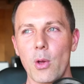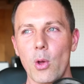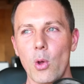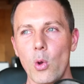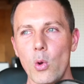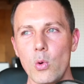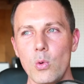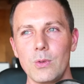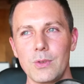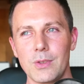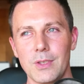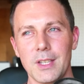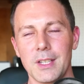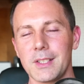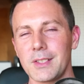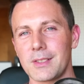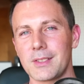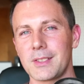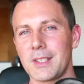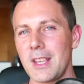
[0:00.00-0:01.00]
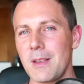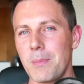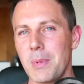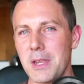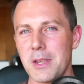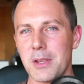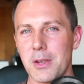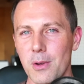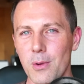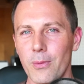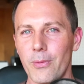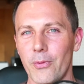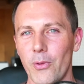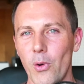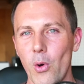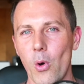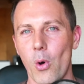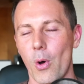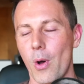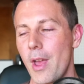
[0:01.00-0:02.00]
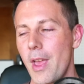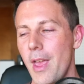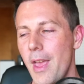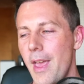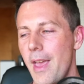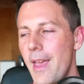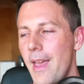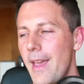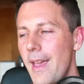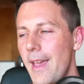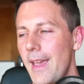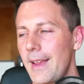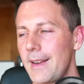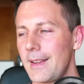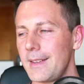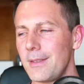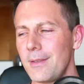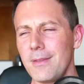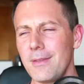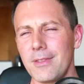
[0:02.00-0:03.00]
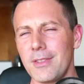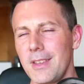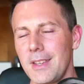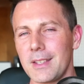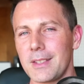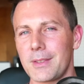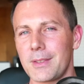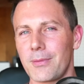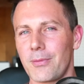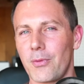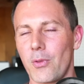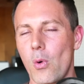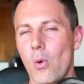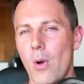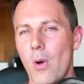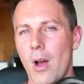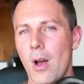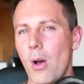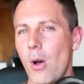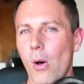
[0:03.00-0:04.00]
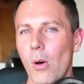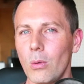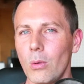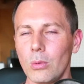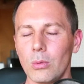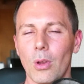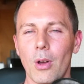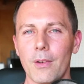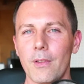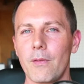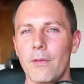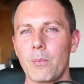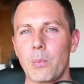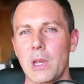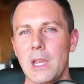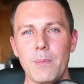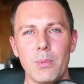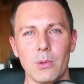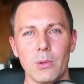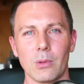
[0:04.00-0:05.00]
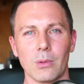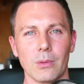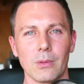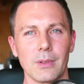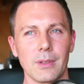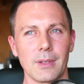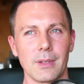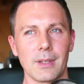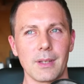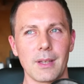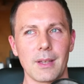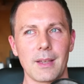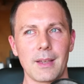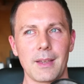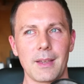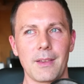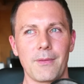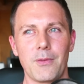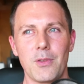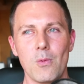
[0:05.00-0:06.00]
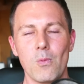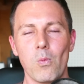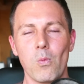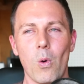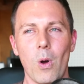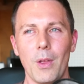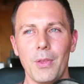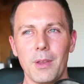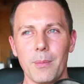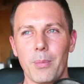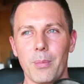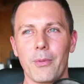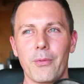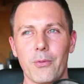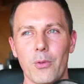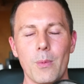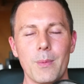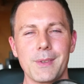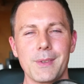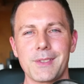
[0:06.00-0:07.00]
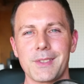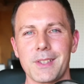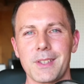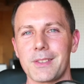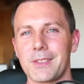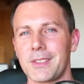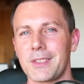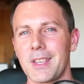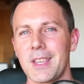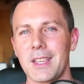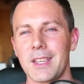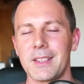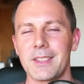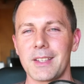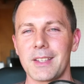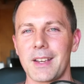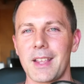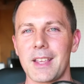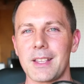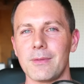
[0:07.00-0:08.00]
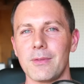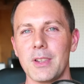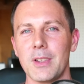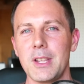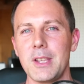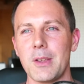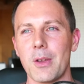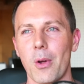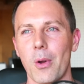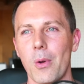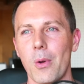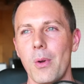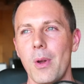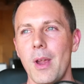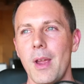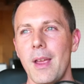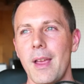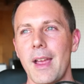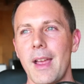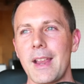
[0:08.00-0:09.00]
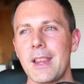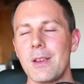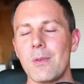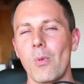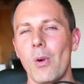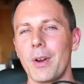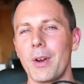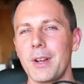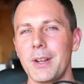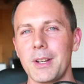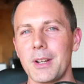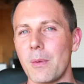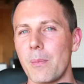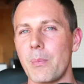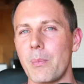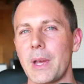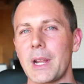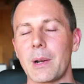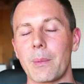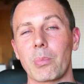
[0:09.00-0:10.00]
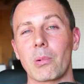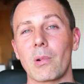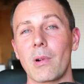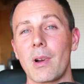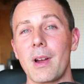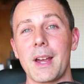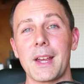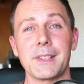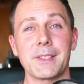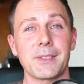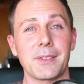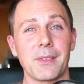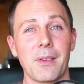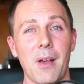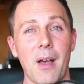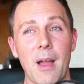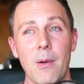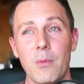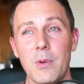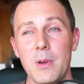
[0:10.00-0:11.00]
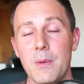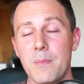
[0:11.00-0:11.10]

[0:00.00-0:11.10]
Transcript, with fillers: who's this CPU for? And I don't think it's for a whole lot of people. Uh, if you want the performance that you're seeing in today's video, and you wanted at a better price, I would